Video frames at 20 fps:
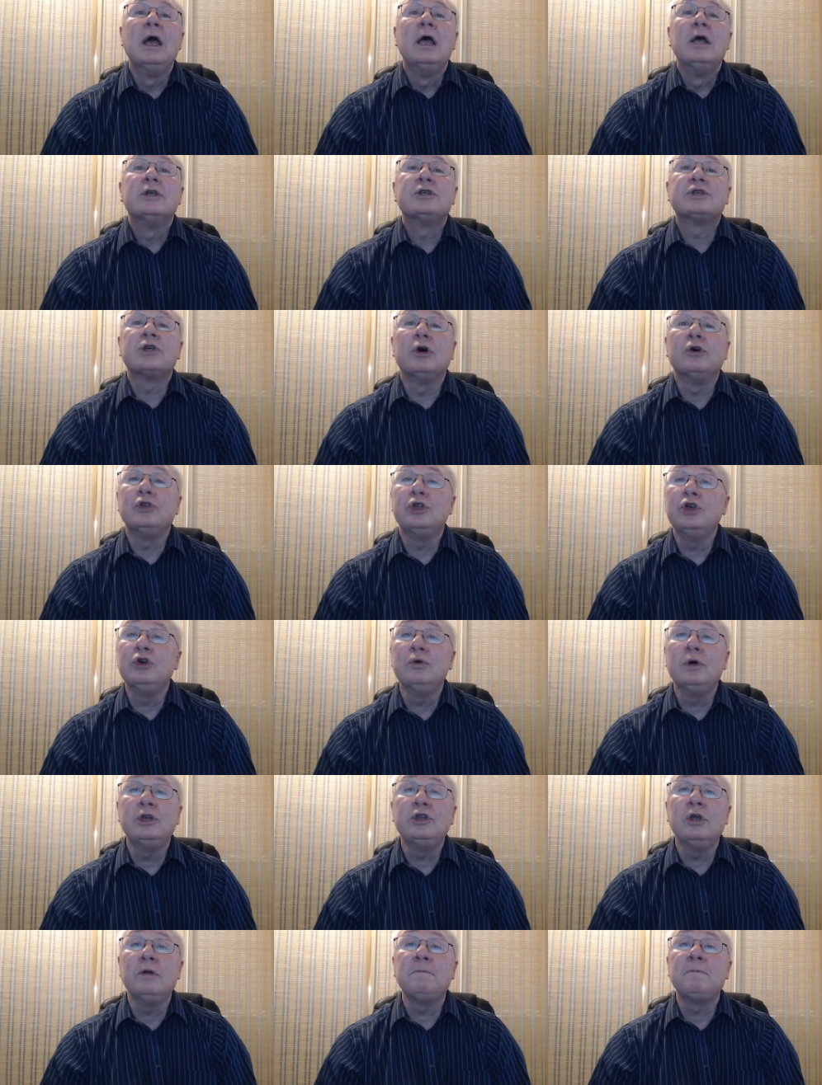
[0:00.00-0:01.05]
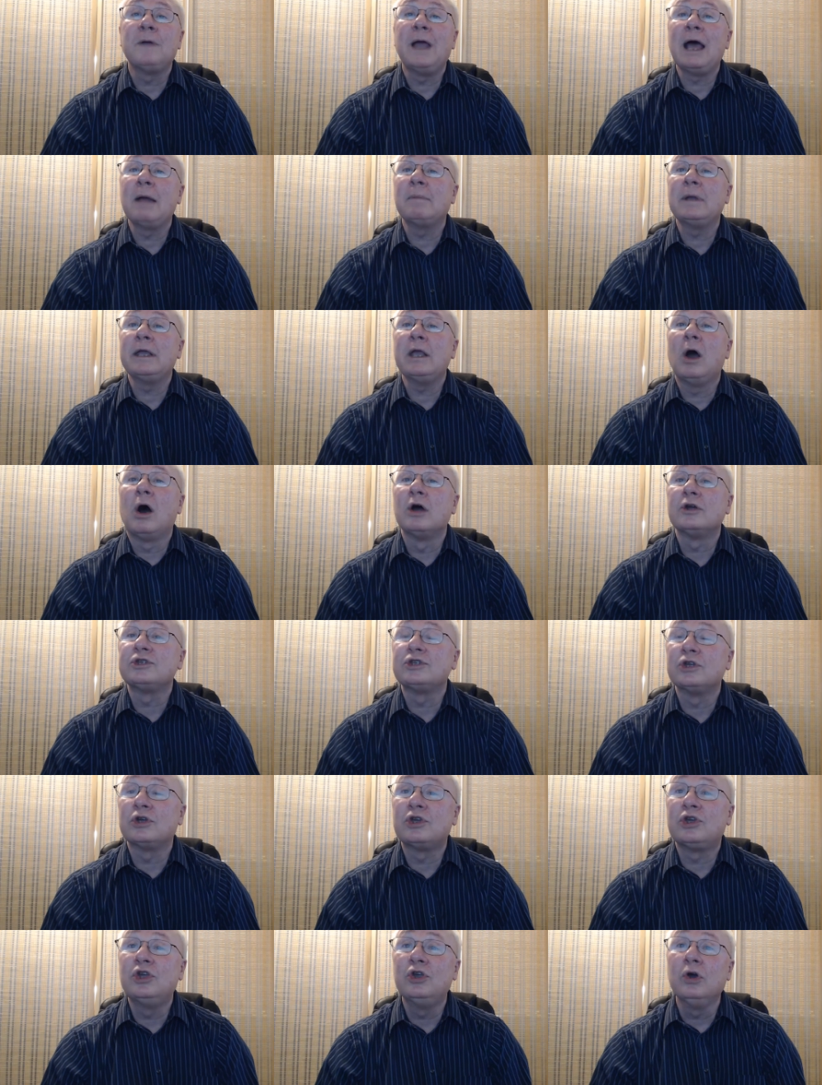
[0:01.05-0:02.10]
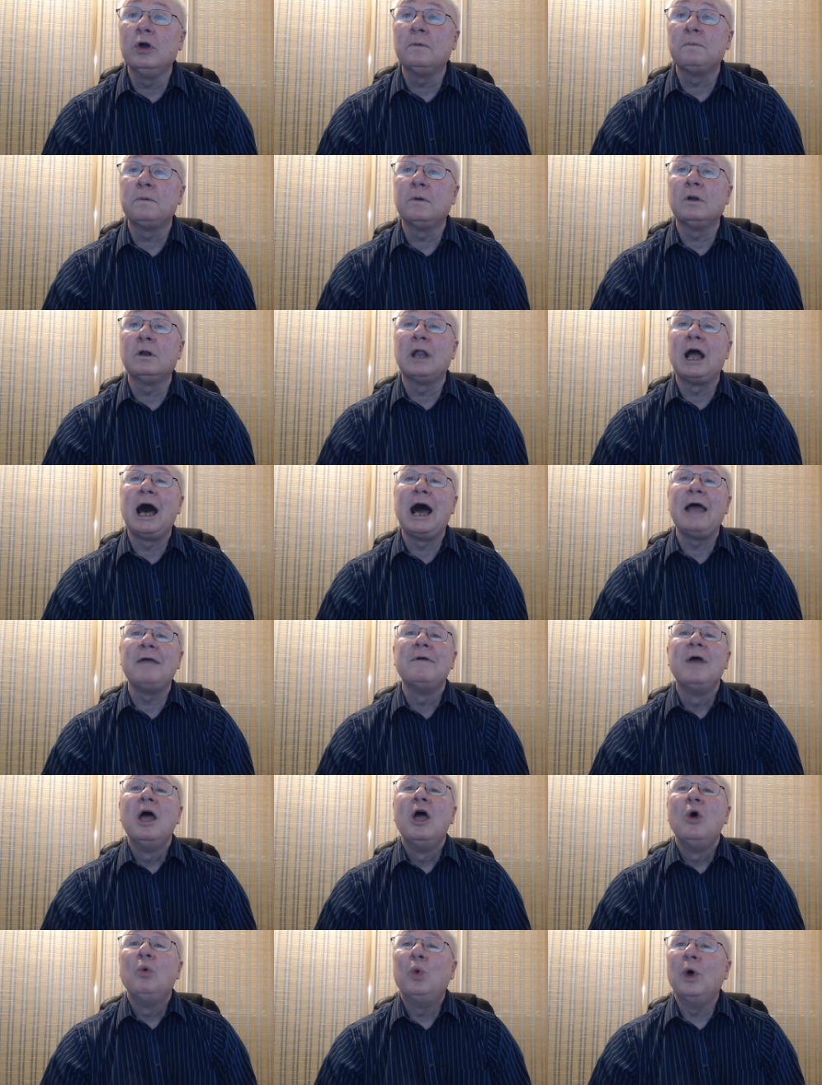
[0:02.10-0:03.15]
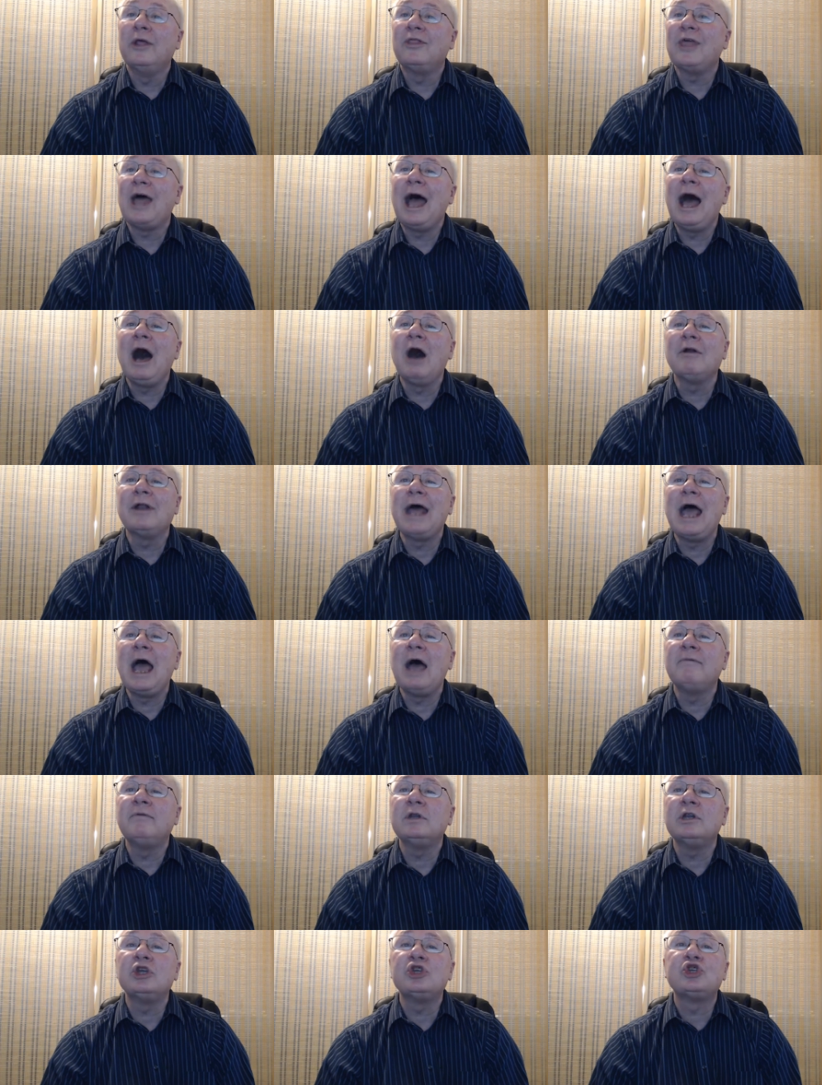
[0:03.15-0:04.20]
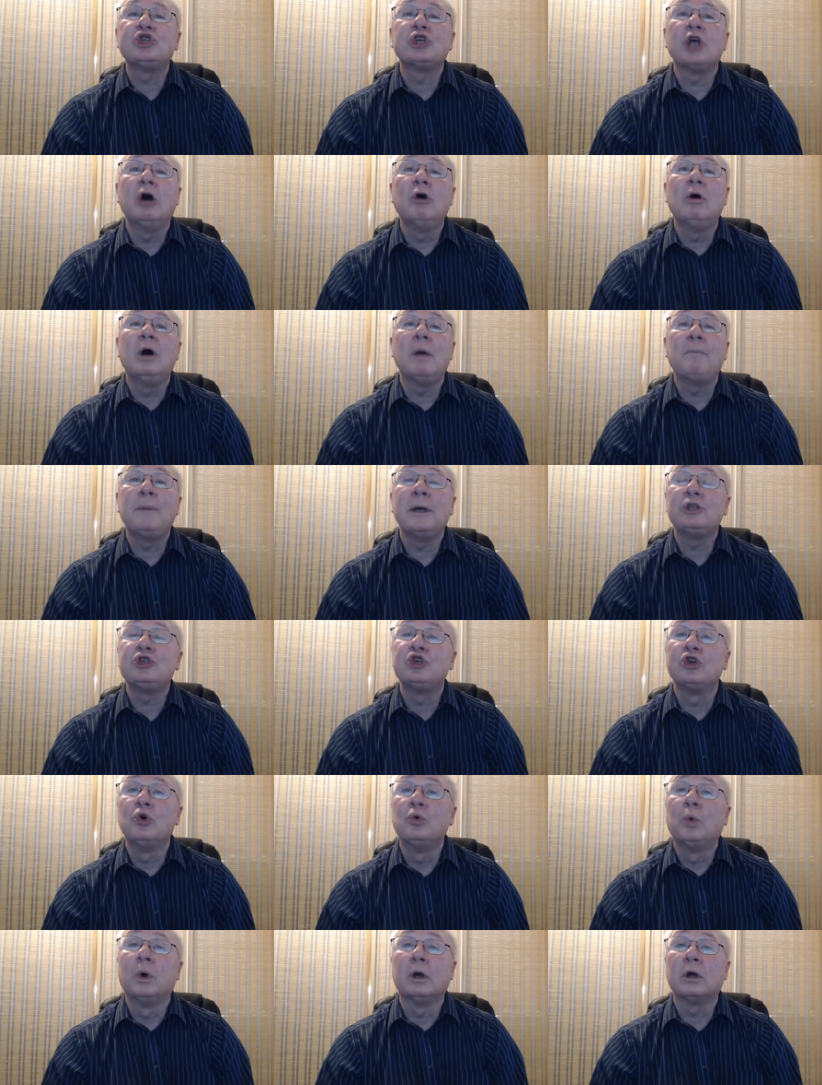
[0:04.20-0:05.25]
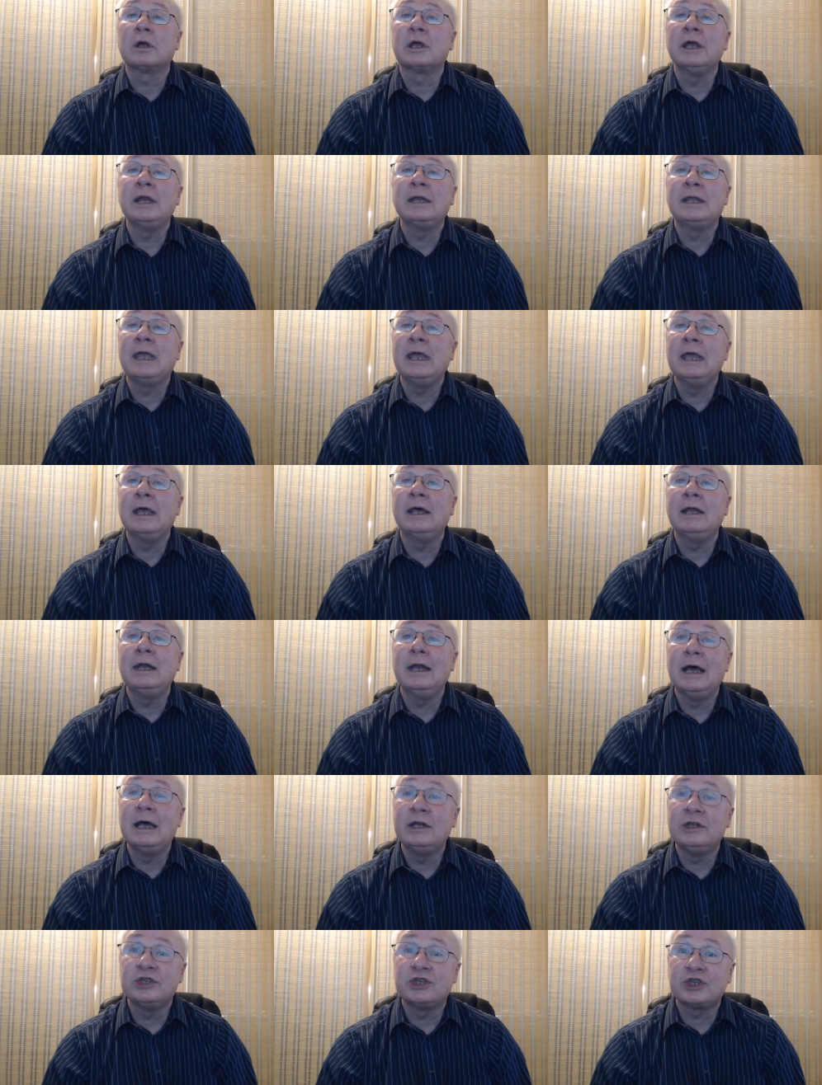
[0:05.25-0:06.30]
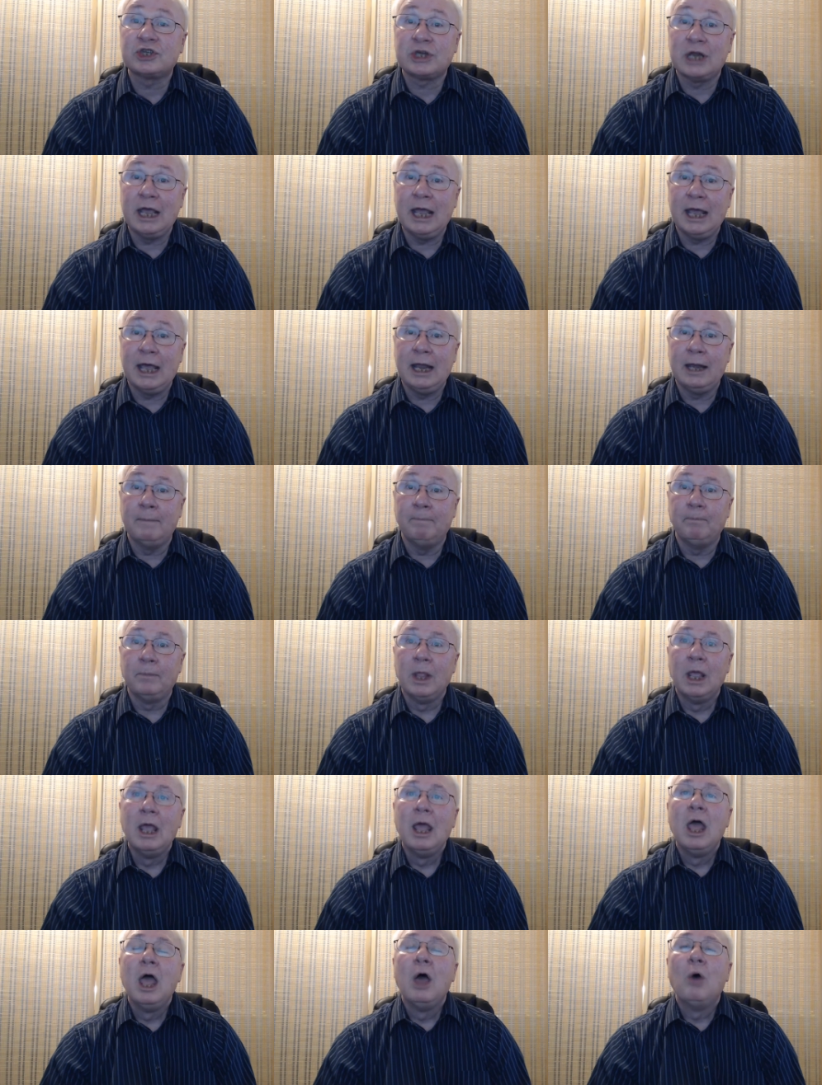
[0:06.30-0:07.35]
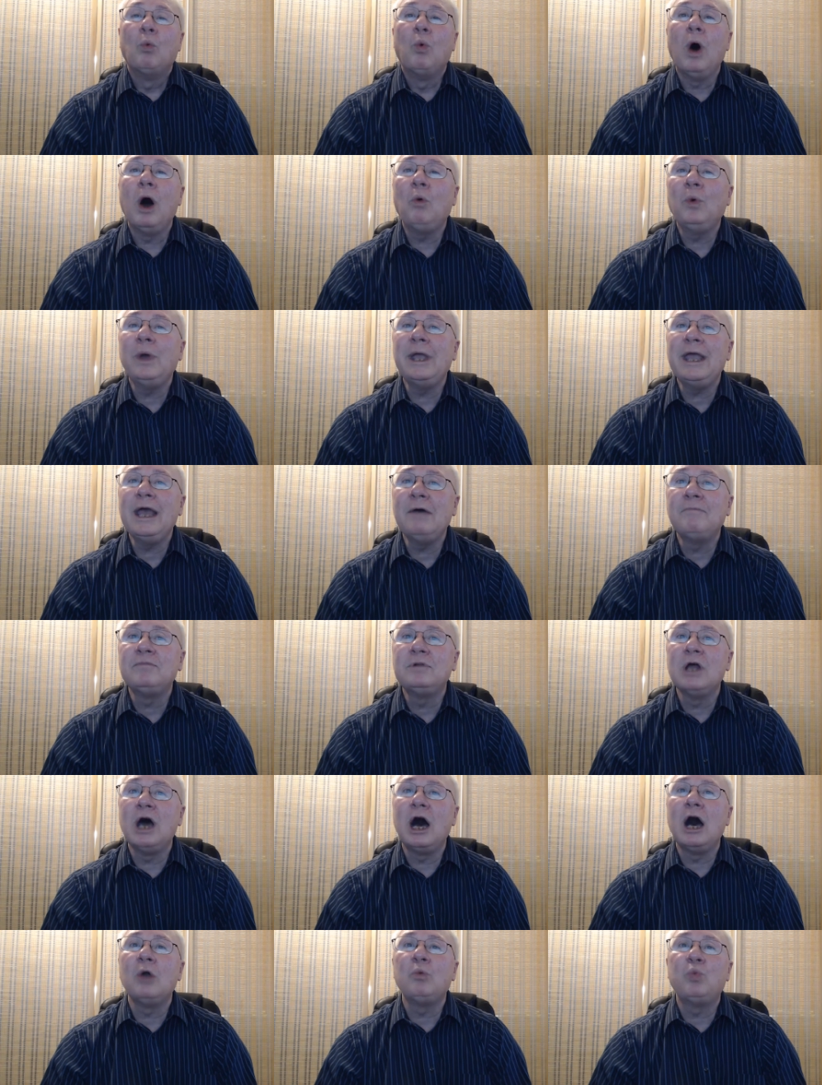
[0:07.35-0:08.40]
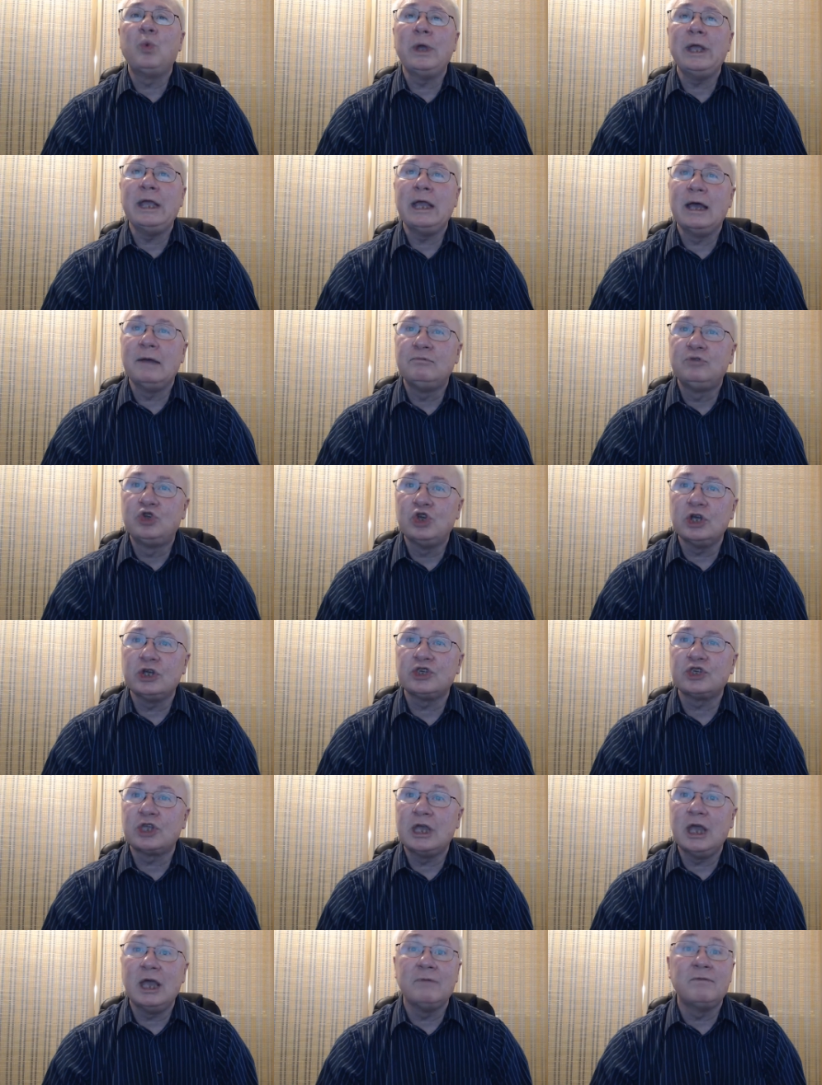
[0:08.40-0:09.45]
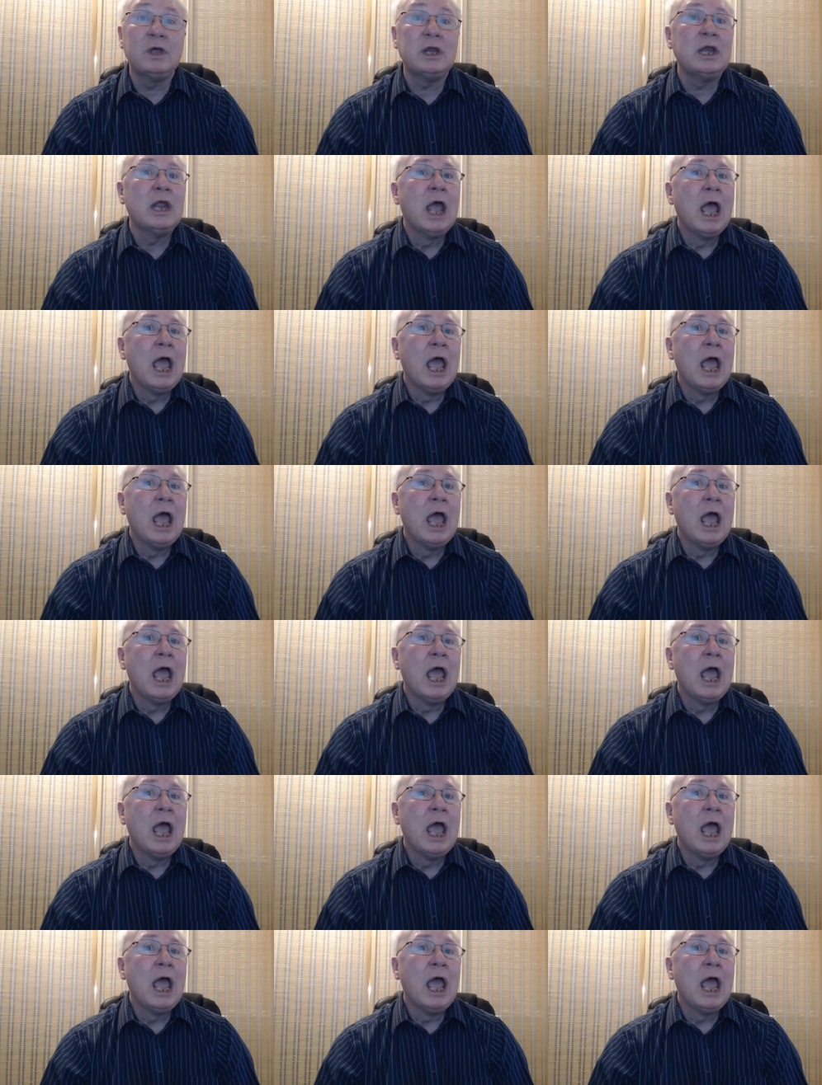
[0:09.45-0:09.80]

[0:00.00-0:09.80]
so you and your family are secure for life without having to show up at your work again instead. What we have done, we have just given